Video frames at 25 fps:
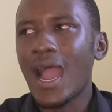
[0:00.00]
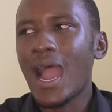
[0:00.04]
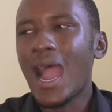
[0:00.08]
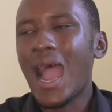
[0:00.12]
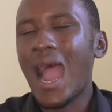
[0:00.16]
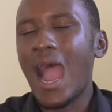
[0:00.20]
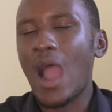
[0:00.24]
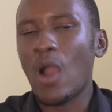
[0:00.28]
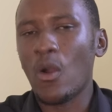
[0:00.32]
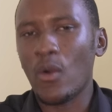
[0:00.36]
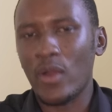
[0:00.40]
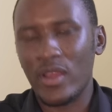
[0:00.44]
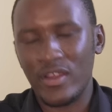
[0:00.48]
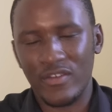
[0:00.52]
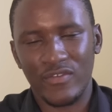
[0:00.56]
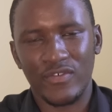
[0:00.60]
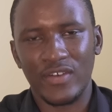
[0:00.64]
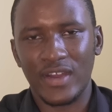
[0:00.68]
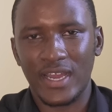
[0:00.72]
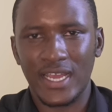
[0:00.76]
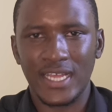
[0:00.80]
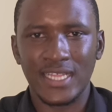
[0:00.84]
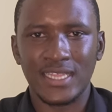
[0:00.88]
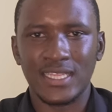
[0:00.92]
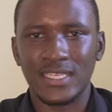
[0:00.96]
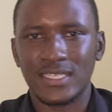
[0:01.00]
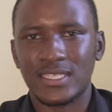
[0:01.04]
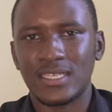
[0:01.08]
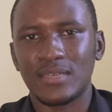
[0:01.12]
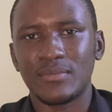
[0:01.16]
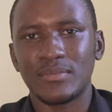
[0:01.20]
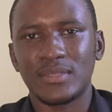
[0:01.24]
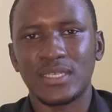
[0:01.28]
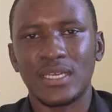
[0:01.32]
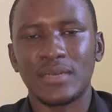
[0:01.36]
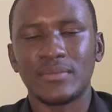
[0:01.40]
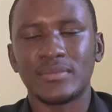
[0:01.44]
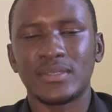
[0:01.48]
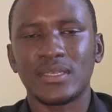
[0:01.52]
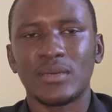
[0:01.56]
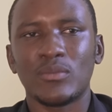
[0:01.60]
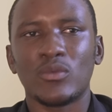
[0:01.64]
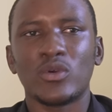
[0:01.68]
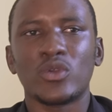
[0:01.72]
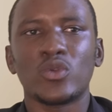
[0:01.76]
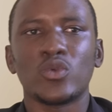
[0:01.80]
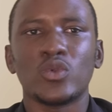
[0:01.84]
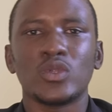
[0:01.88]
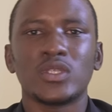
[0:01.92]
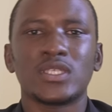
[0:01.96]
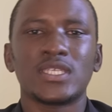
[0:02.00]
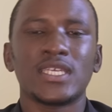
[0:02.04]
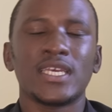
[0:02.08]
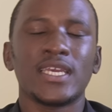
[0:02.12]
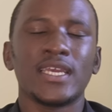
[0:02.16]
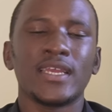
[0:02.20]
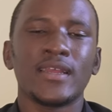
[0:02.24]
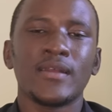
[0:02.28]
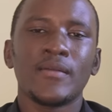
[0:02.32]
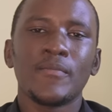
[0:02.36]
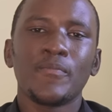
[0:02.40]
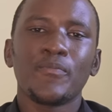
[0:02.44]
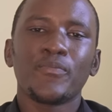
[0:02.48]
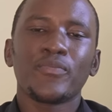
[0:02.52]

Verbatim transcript: However, at the same time, someone will say,